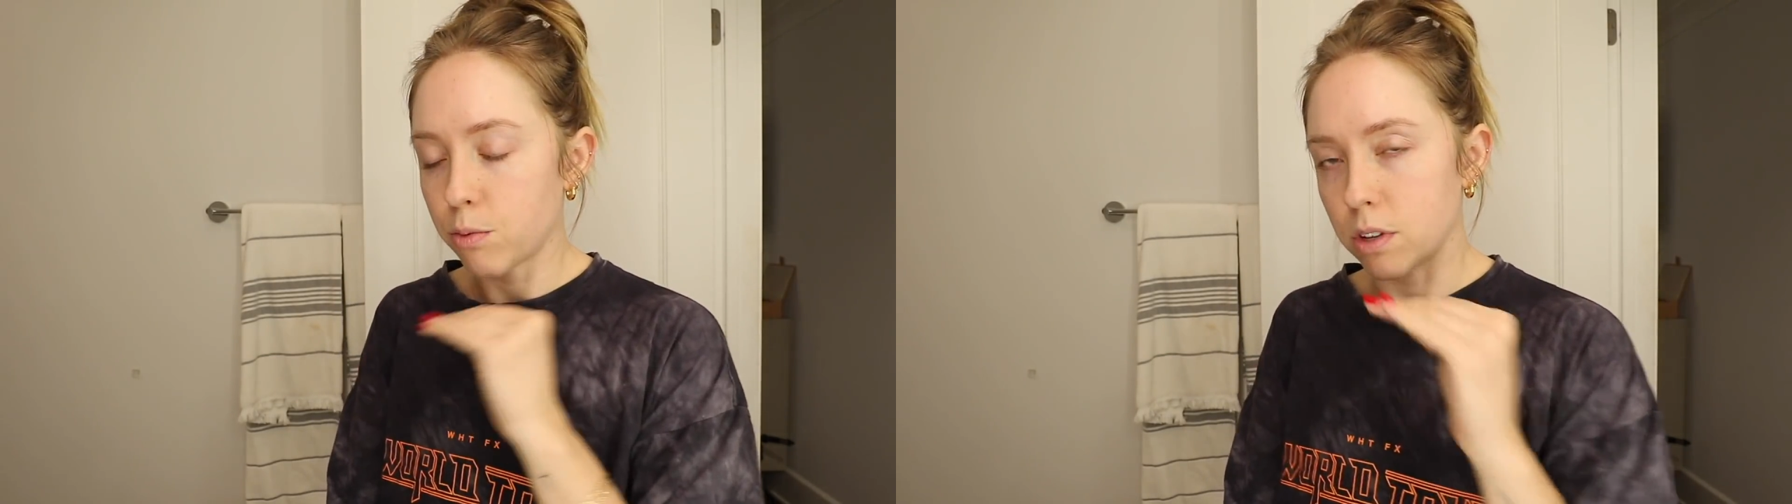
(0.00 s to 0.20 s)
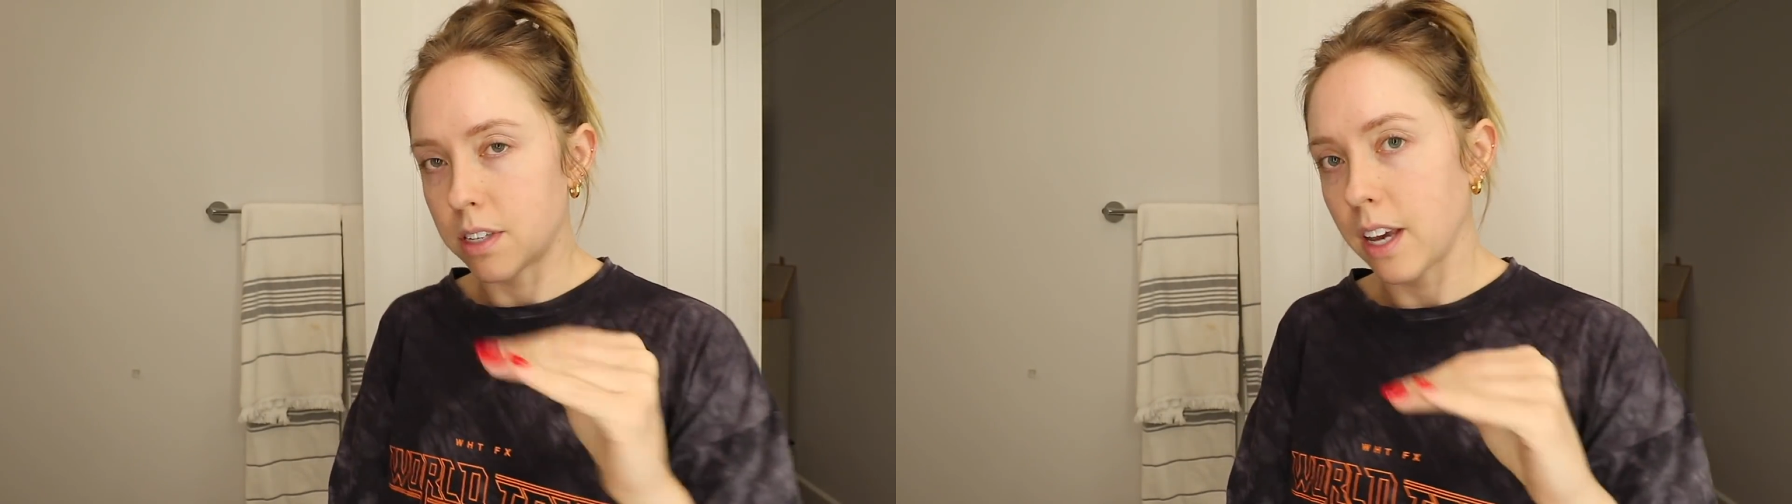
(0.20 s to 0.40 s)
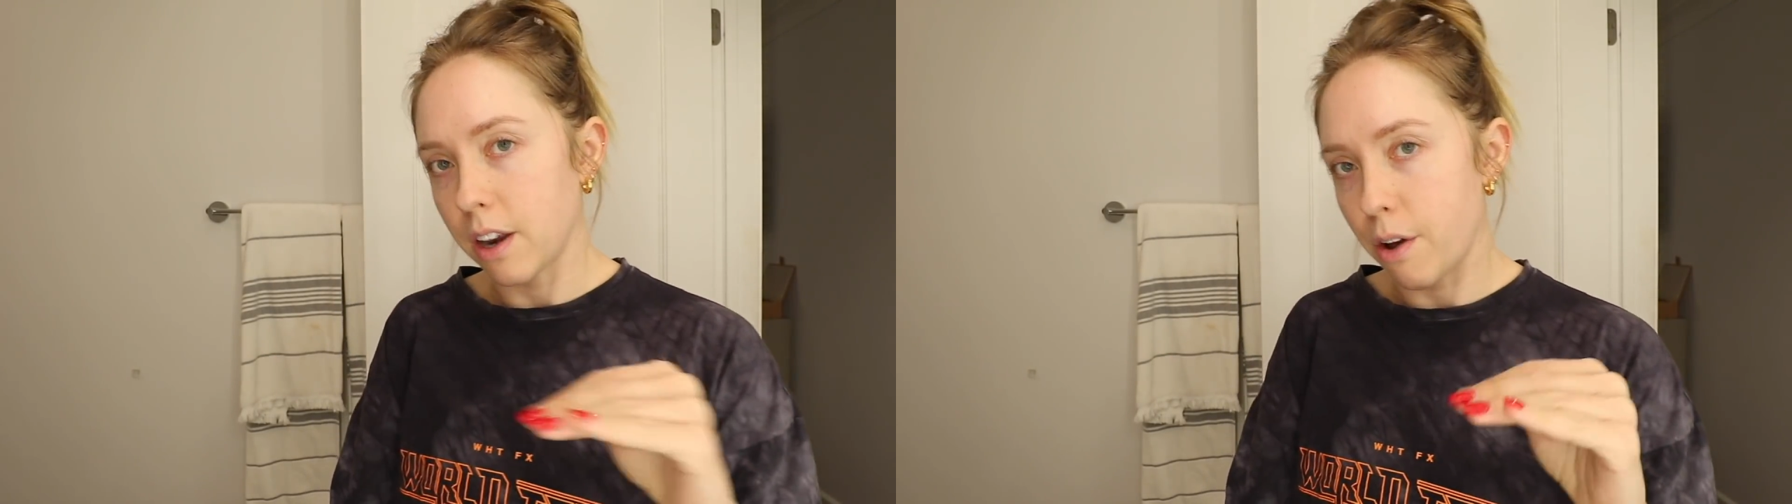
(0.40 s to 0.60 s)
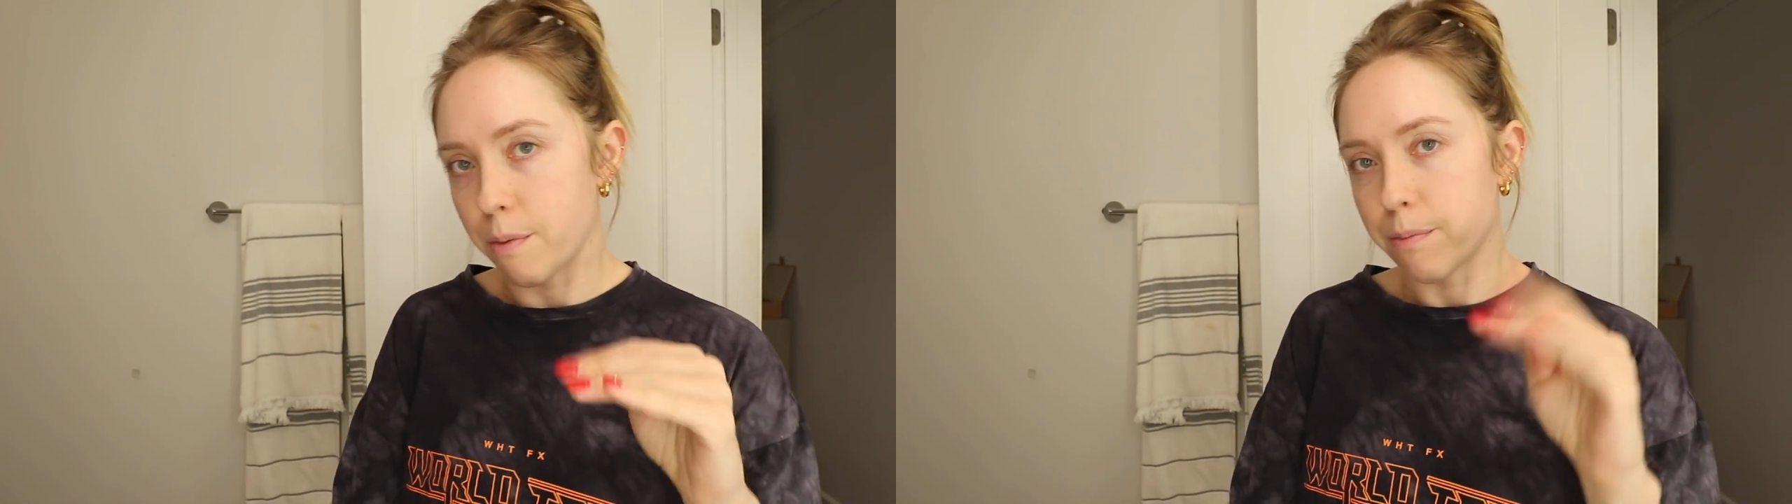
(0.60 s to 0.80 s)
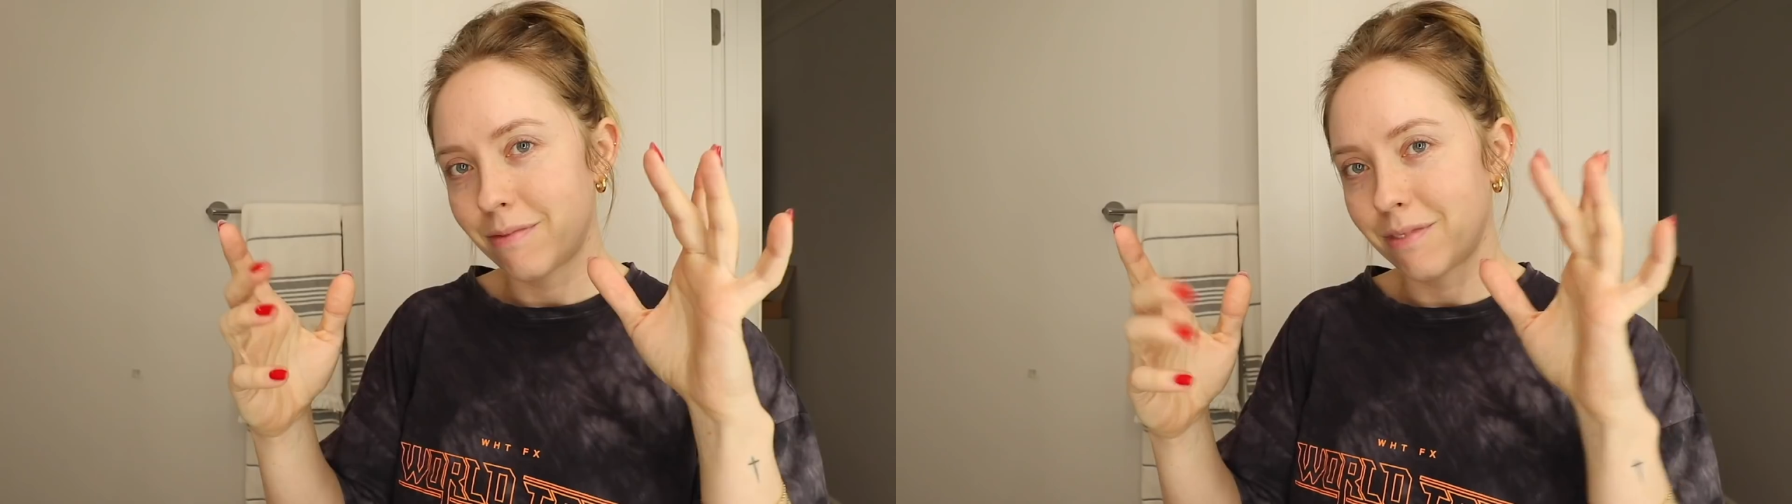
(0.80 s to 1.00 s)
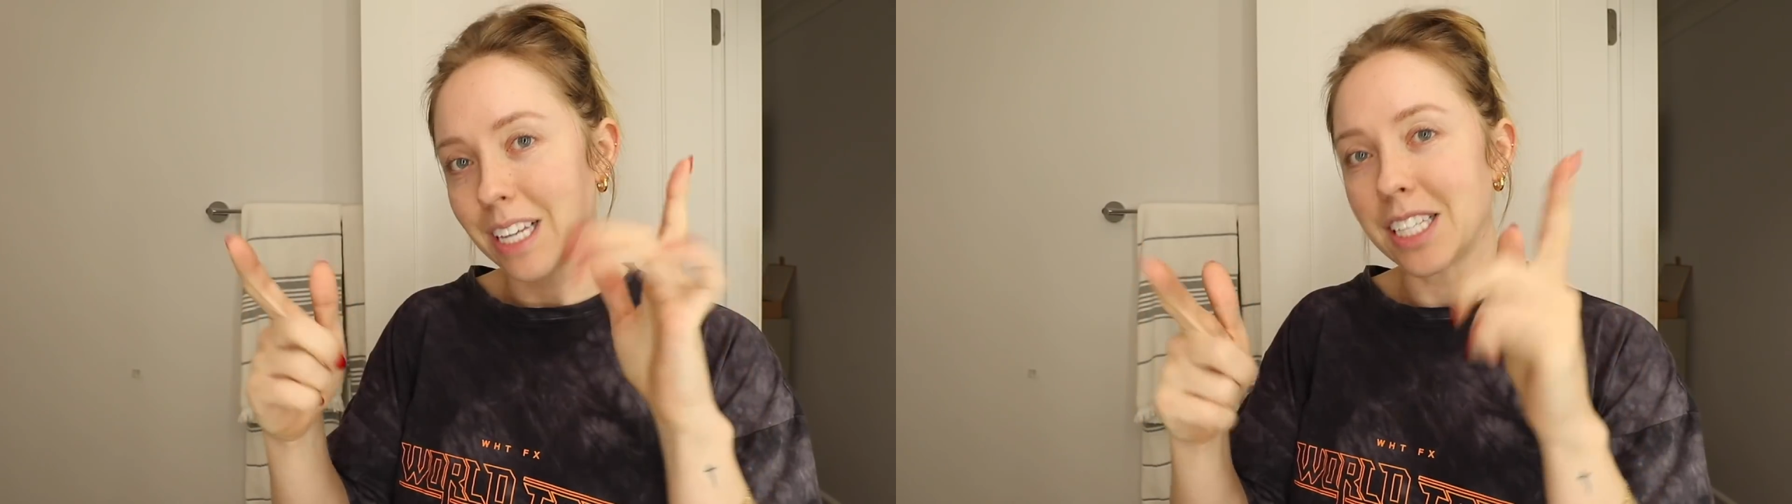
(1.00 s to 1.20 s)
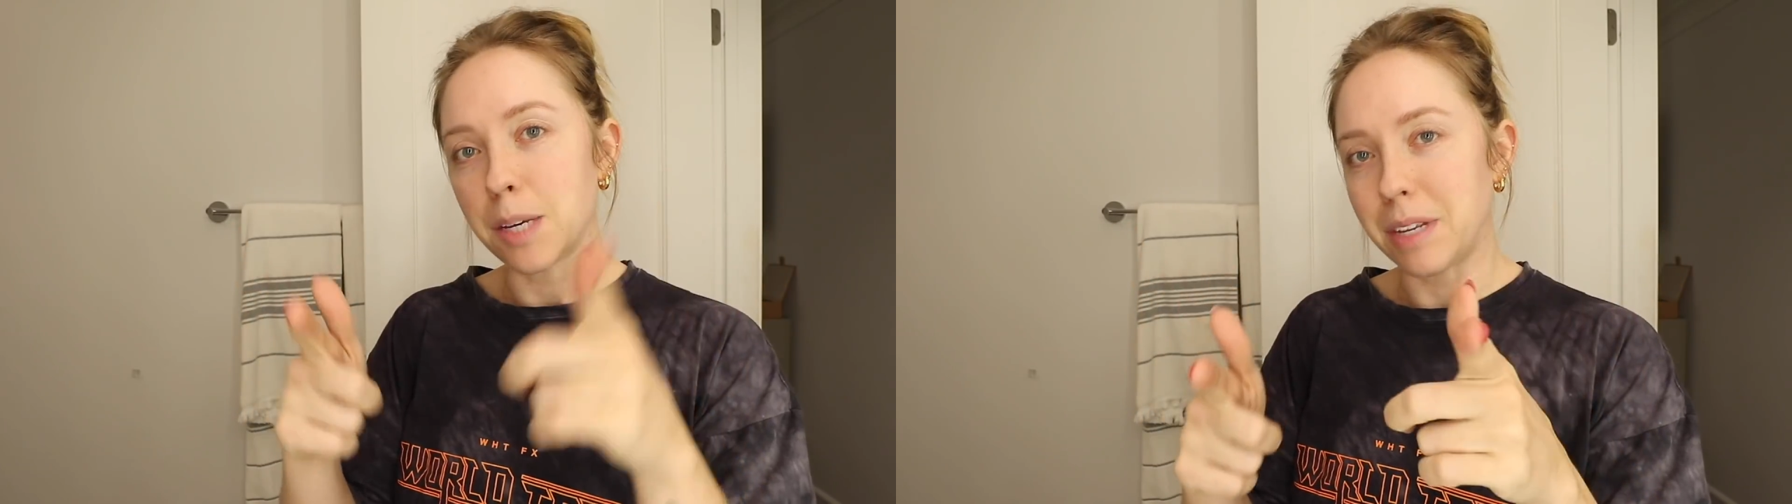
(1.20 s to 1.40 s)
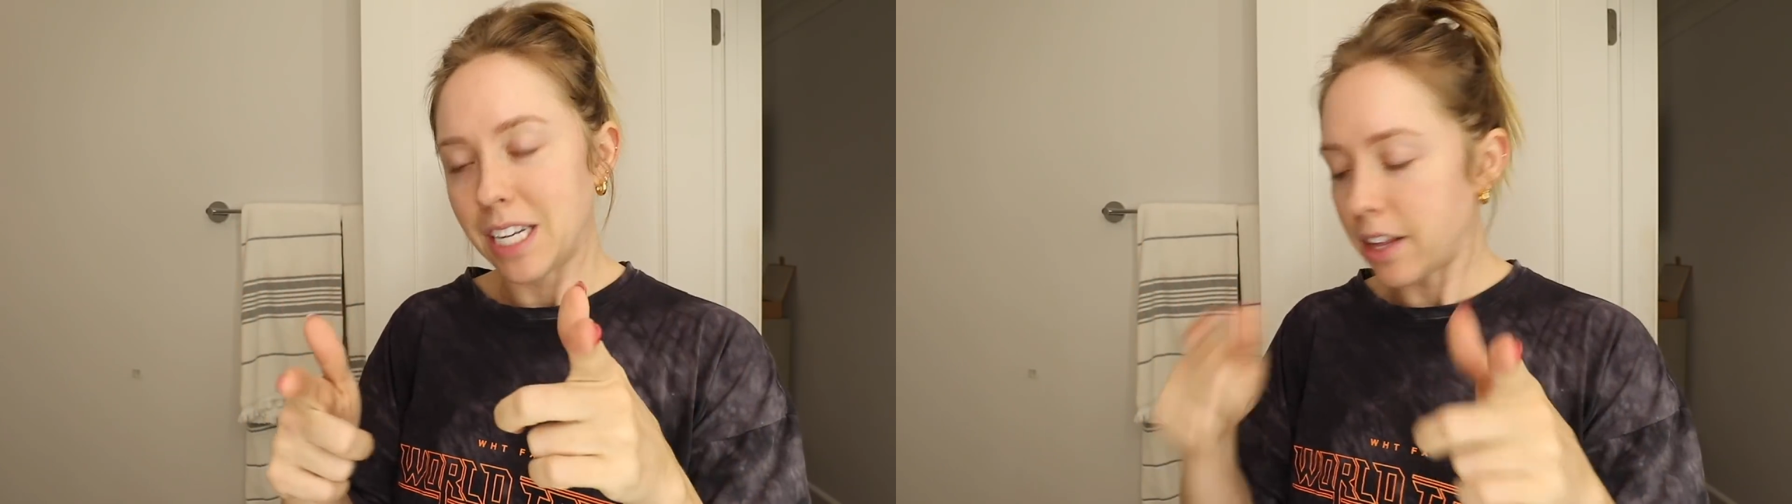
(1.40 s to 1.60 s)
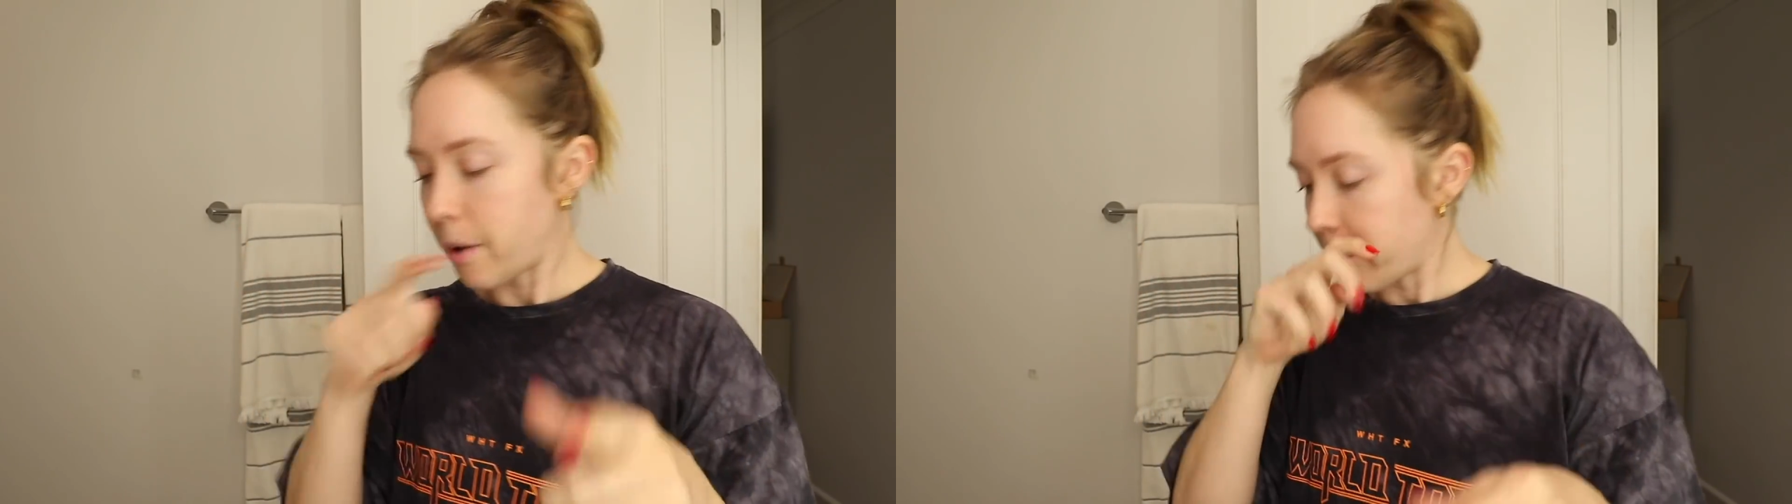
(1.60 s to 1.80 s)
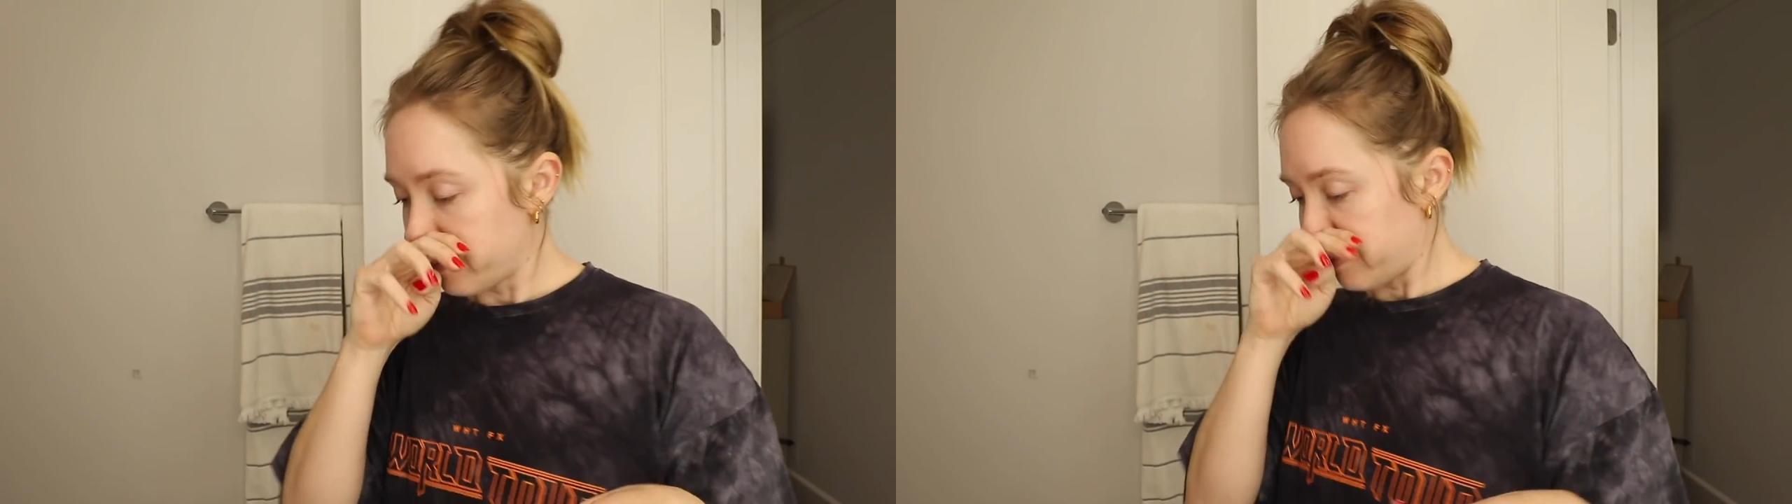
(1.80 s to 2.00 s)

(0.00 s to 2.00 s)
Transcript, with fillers: once I get home. T B D though.